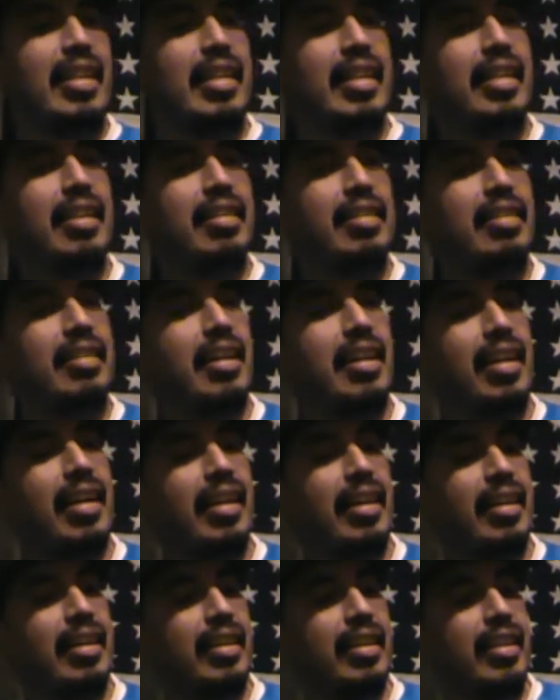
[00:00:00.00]
It's
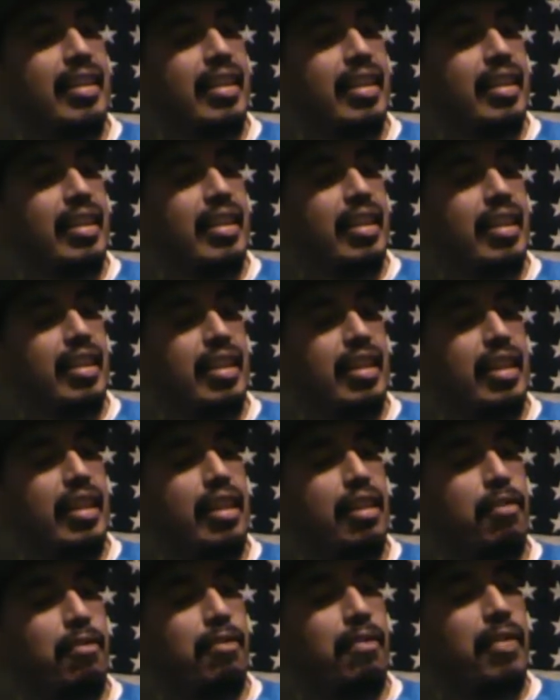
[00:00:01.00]

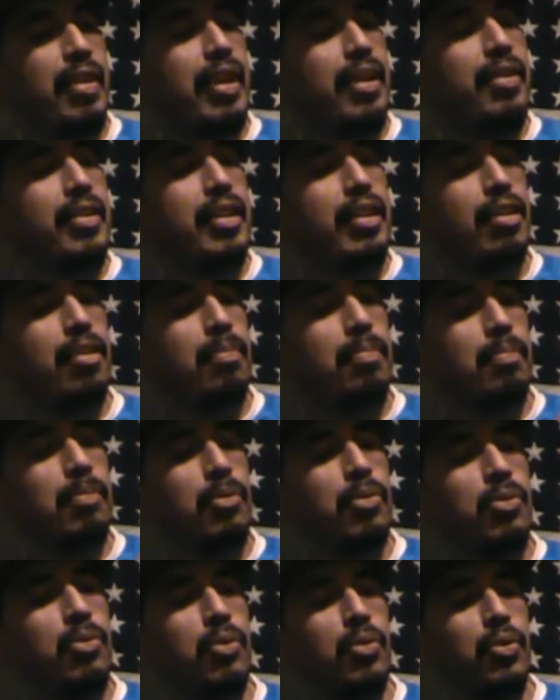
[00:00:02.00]
very
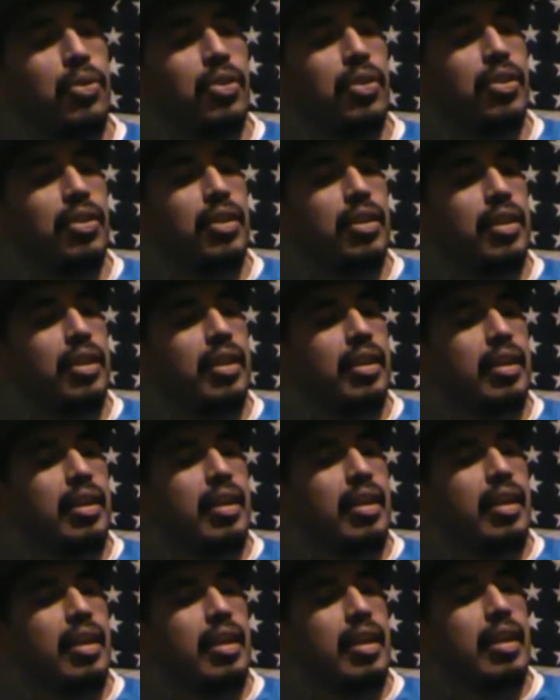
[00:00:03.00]
smooth.
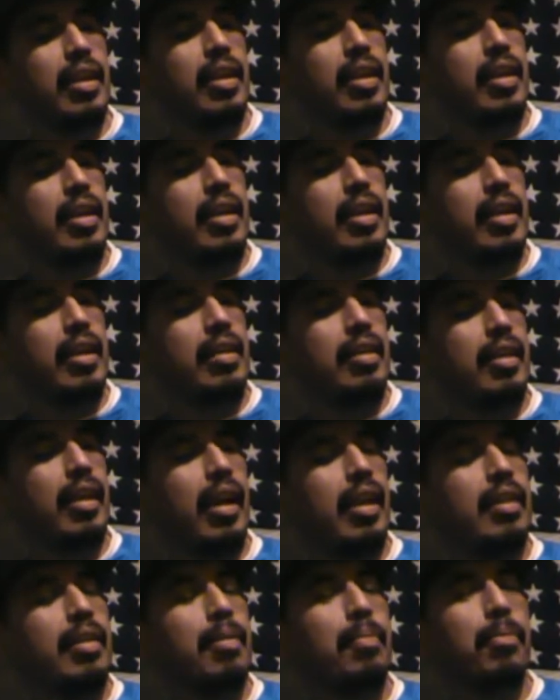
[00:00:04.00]
It's
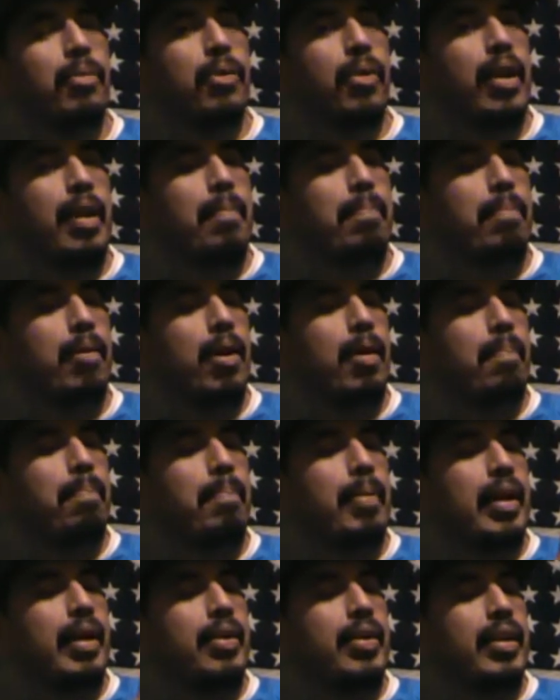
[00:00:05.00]
got some great ball
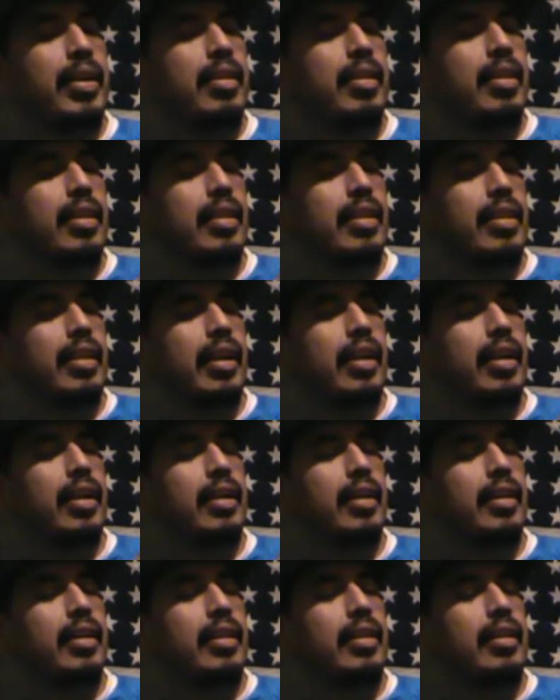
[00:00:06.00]
bearings in
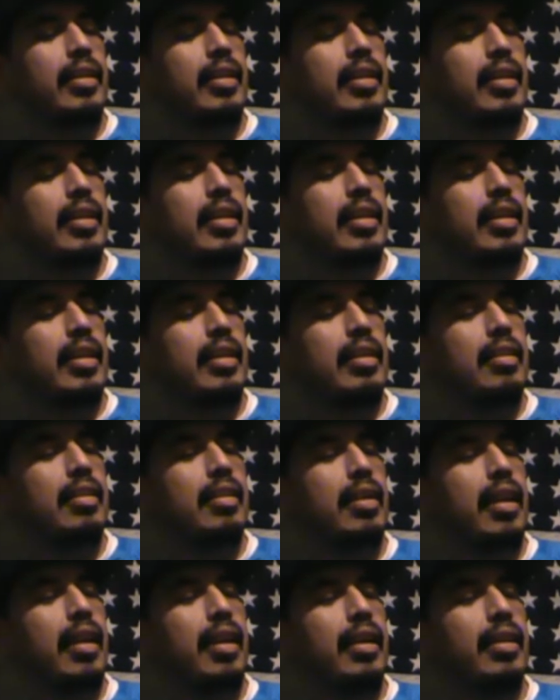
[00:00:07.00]
there.
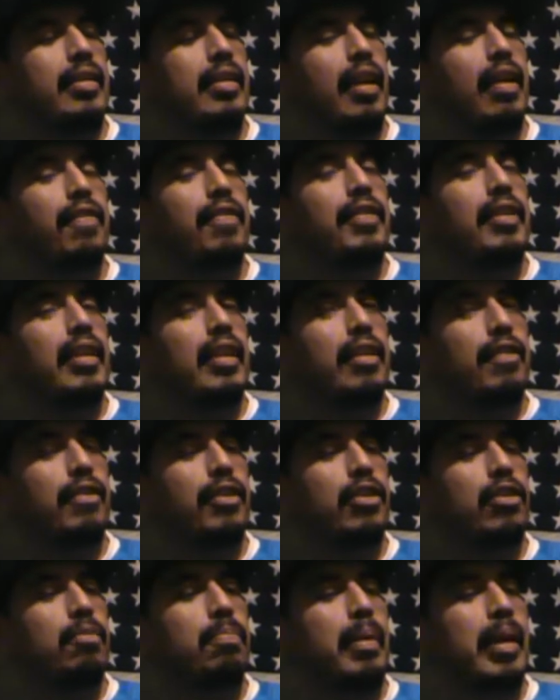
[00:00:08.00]
It definitely
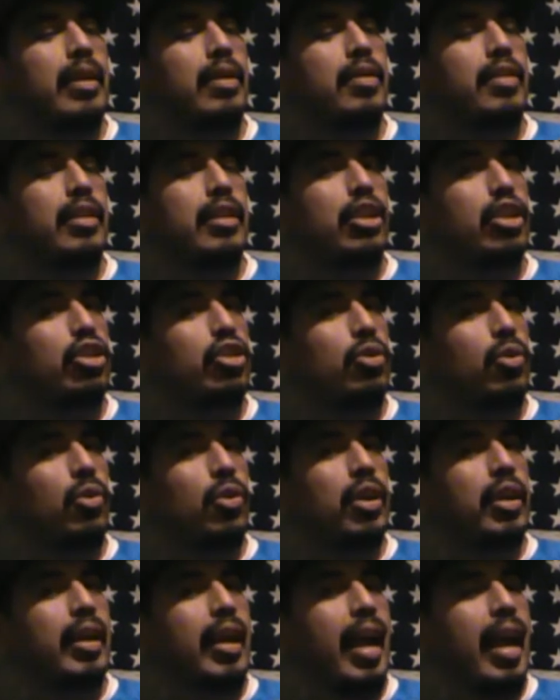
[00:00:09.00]
feels better than a
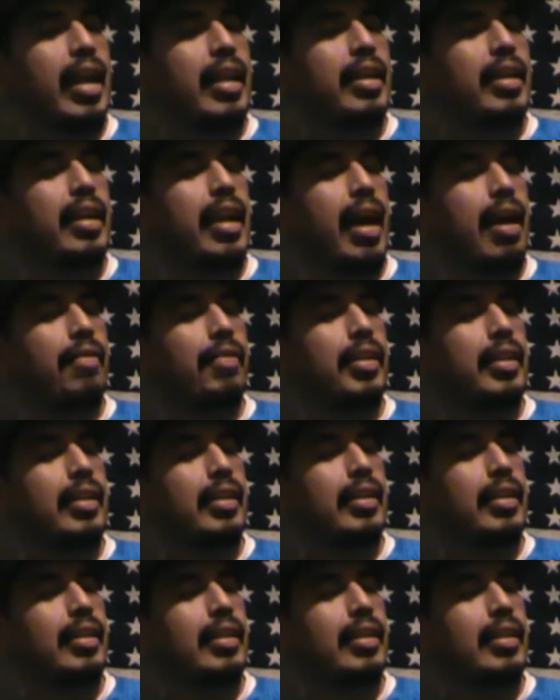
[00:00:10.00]
Torque and an Avid.